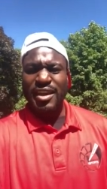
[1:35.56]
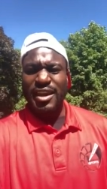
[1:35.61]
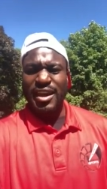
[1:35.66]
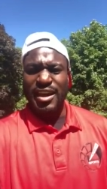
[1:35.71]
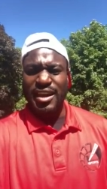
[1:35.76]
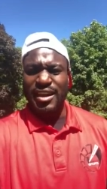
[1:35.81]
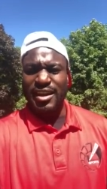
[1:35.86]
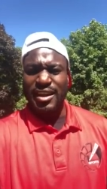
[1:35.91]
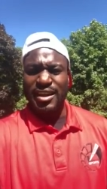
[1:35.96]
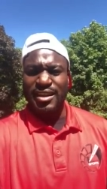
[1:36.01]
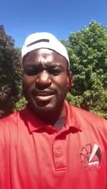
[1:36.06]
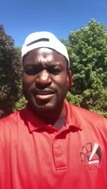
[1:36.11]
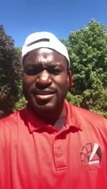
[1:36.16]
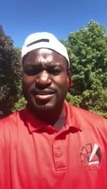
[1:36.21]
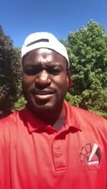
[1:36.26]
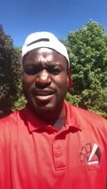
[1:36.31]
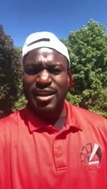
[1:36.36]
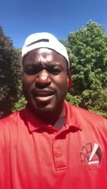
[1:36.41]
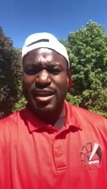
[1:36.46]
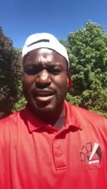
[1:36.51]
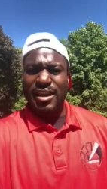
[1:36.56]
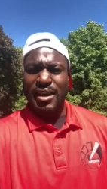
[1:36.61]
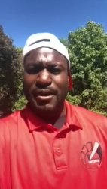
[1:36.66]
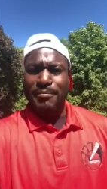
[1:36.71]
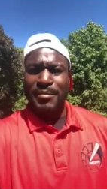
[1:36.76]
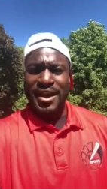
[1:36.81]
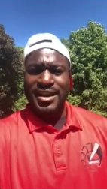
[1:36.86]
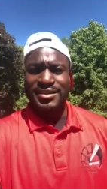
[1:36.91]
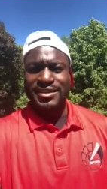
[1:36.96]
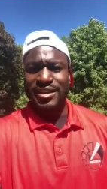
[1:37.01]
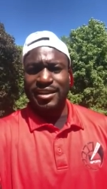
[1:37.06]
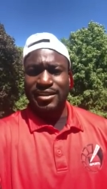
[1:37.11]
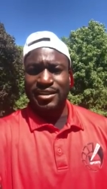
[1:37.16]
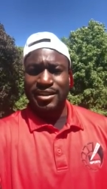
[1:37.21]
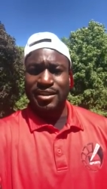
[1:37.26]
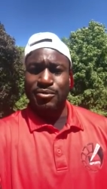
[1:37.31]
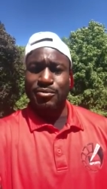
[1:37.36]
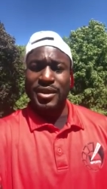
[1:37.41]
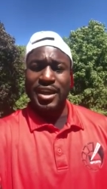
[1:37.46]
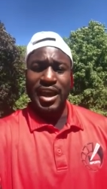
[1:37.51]
is
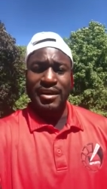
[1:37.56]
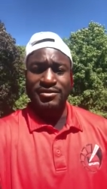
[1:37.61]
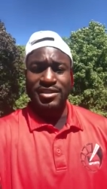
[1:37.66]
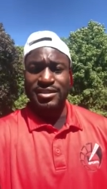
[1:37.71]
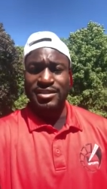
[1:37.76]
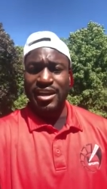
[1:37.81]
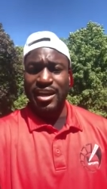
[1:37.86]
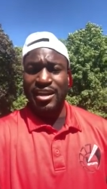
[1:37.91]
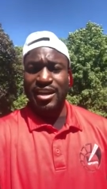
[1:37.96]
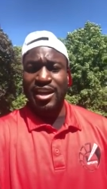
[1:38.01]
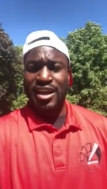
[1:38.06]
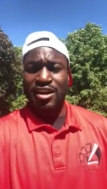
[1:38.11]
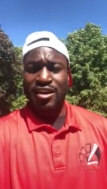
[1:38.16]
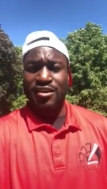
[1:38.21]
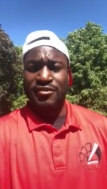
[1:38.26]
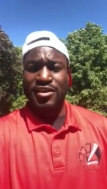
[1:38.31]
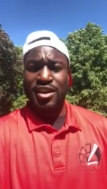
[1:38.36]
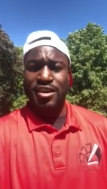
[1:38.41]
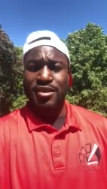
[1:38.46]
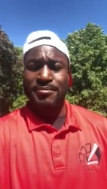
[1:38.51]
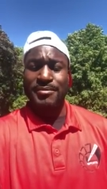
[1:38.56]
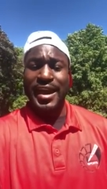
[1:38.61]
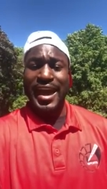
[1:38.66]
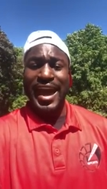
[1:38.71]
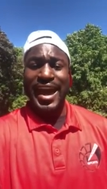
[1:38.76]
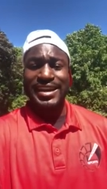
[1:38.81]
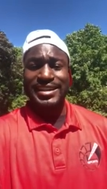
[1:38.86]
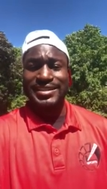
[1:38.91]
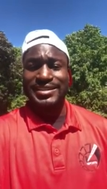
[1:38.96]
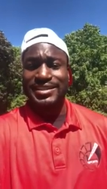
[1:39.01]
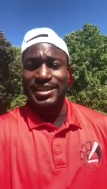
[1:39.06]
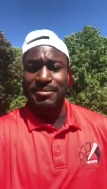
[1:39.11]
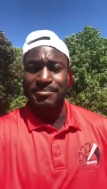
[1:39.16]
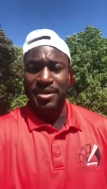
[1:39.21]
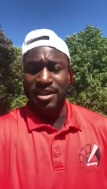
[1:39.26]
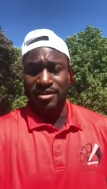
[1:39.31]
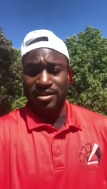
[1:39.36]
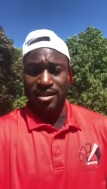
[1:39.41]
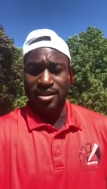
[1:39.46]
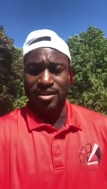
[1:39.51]
basically we have to take care of him
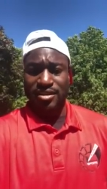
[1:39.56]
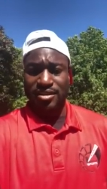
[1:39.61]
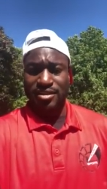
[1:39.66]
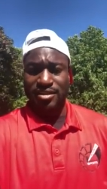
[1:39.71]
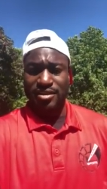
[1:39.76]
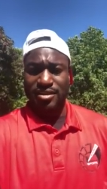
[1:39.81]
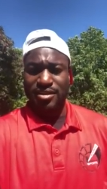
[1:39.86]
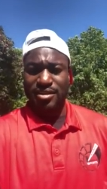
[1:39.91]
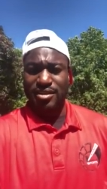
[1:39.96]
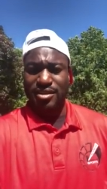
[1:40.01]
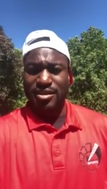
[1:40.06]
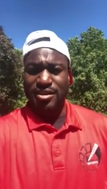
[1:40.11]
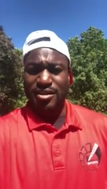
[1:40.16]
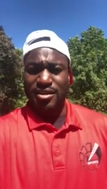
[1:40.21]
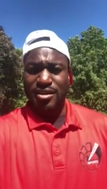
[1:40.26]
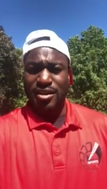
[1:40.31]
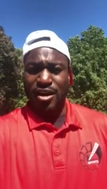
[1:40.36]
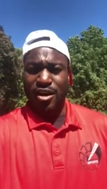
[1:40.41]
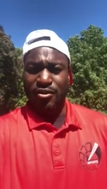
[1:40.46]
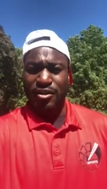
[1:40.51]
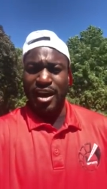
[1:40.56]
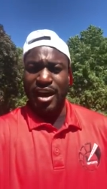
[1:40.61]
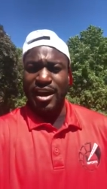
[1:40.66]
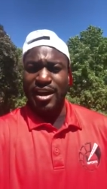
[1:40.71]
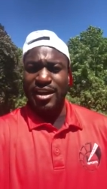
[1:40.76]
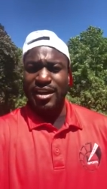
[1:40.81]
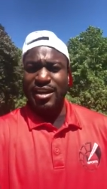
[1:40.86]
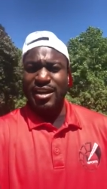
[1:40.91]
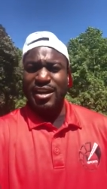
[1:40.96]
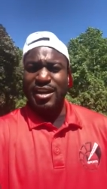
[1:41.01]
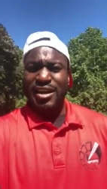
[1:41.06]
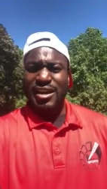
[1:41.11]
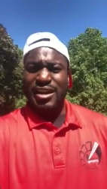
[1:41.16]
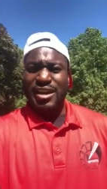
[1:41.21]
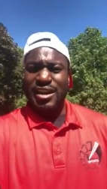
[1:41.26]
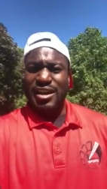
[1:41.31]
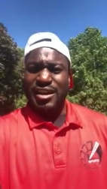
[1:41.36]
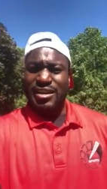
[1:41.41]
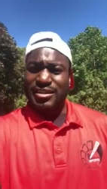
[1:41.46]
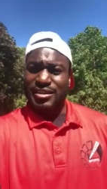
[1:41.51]
academically, okay?
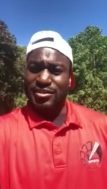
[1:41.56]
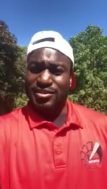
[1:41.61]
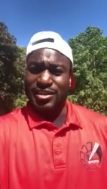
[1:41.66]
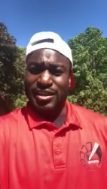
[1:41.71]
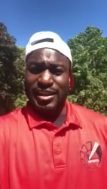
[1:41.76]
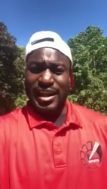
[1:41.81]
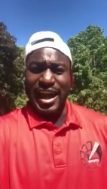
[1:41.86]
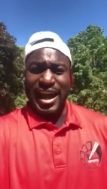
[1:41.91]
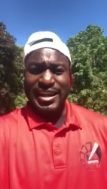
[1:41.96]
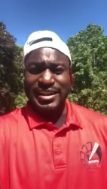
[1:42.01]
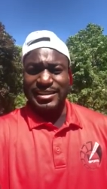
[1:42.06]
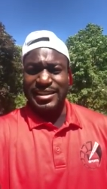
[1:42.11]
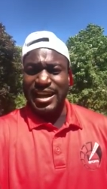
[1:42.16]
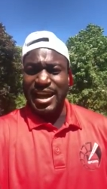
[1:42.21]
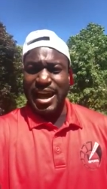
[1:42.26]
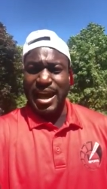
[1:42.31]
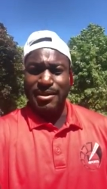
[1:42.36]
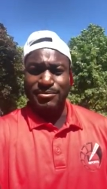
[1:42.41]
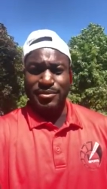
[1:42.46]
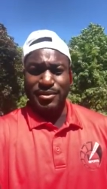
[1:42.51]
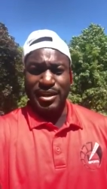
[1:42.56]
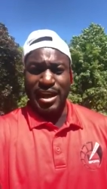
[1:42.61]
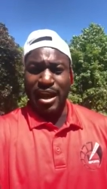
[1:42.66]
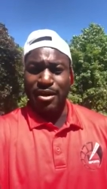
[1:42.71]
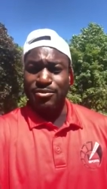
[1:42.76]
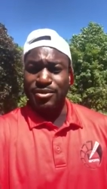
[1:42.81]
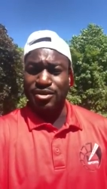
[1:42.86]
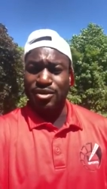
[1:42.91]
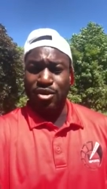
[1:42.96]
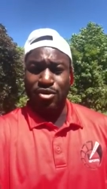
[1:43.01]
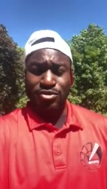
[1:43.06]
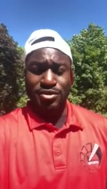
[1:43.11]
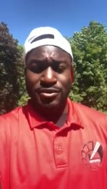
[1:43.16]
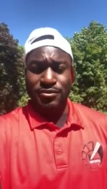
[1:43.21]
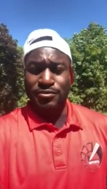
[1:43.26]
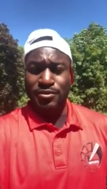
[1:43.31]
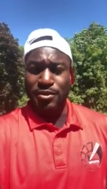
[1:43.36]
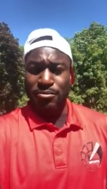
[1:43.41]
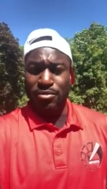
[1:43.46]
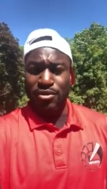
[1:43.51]
There's a lot of times when I was
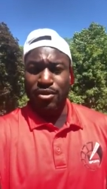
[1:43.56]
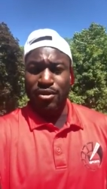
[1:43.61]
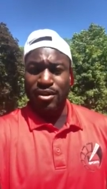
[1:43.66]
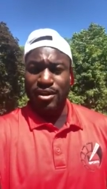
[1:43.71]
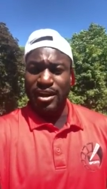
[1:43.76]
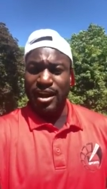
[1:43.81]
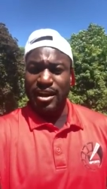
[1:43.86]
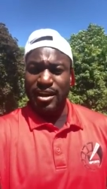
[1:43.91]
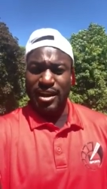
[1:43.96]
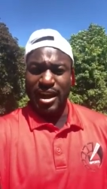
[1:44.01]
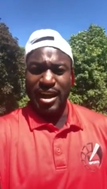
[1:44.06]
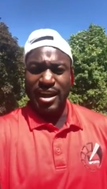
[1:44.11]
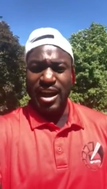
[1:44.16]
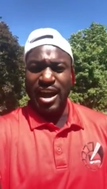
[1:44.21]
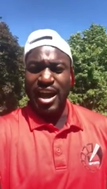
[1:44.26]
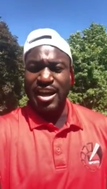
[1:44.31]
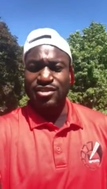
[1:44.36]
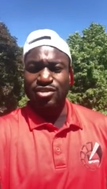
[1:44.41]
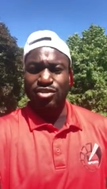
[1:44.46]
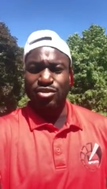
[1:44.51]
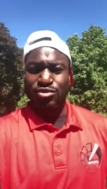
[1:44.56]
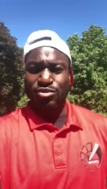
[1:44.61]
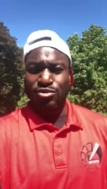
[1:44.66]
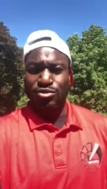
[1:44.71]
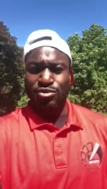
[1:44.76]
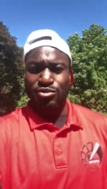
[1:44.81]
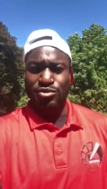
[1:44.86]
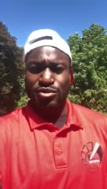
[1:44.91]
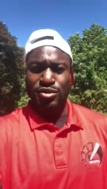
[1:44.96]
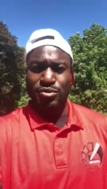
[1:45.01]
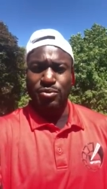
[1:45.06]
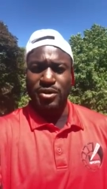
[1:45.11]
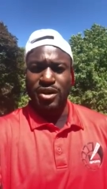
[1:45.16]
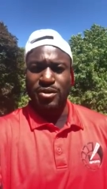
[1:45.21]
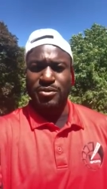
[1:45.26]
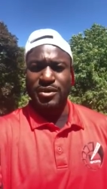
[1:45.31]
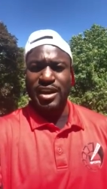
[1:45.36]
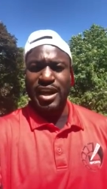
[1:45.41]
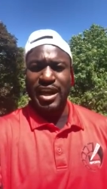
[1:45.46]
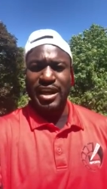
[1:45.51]
coaching football at high schools
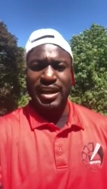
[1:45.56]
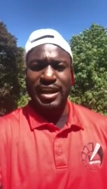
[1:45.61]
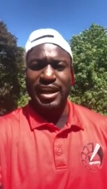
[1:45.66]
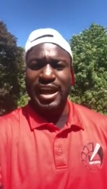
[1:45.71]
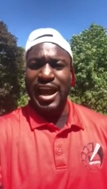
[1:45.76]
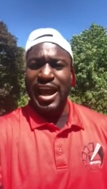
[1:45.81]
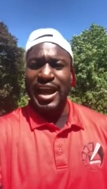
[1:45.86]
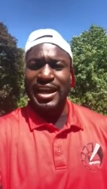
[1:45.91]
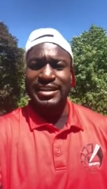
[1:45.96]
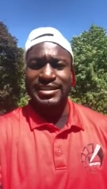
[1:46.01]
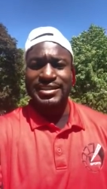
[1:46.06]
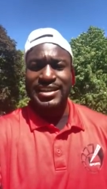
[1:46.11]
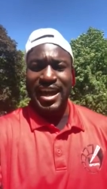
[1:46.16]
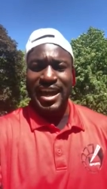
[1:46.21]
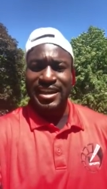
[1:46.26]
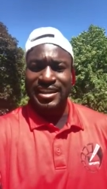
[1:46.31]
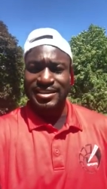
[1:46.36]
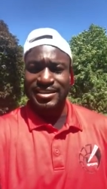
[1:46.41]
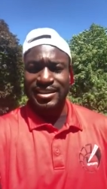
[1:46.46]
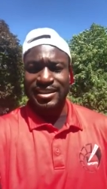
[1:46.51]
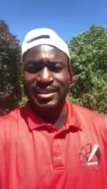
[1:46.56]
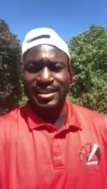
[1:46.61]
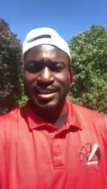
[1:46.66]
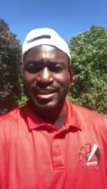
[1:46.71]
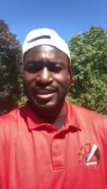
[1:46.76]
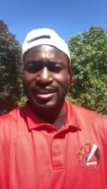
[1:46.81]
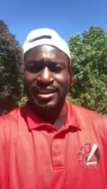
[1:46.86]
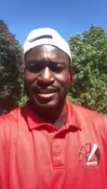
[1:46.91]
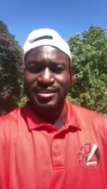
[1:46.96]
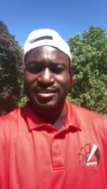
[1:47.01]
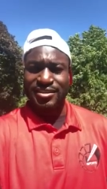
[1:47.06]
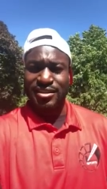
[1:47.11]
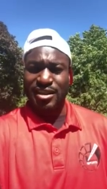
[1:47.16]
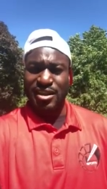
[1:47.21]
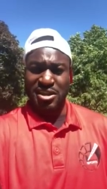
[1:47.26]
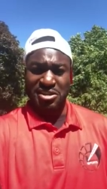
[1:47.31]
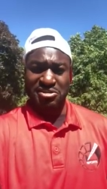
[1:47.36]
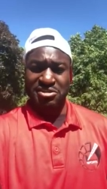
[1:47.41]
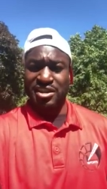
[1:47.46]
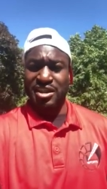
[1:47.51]
where we had a lot of talented kids,
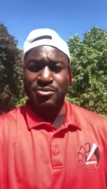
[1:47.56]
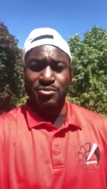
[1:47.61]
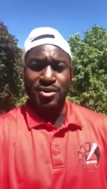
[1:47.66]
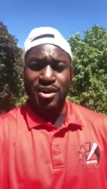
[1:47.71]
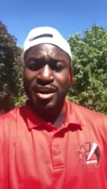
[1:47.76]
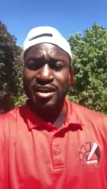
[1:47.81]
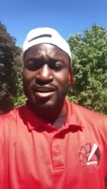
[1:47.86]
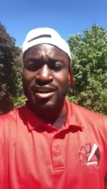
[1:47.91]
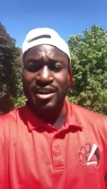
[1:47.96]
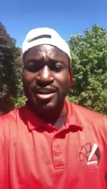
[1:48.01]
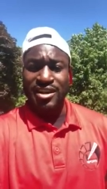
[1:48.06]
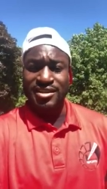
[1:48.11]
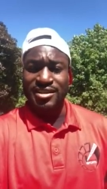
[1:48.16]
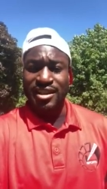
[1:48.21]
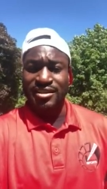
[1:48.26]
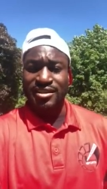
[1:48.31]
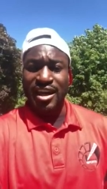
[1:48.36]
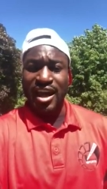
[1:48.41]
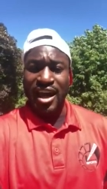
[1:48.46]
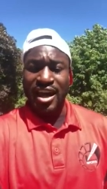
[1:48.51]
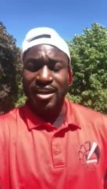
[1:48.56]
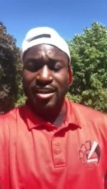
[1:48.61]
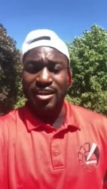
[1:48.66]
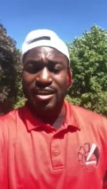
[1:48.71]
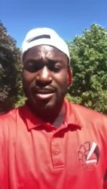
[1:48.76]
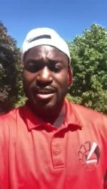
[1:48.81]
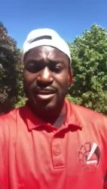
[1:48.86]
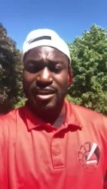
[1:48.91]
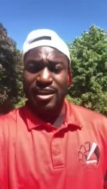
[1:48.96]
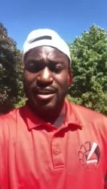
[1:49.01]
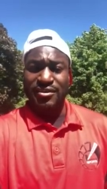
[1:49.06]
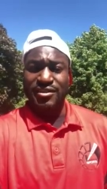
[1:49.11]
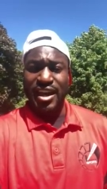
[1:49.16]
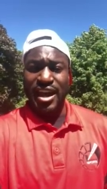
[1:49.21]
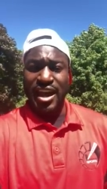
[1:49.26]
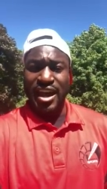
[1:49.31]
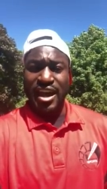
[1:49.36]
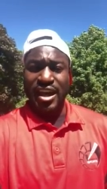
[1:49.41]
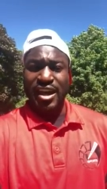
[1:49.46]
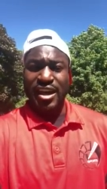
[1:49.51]
D1 kids at that,
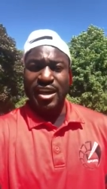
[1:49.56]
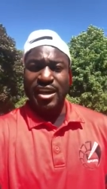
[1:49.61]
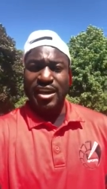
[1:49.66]
that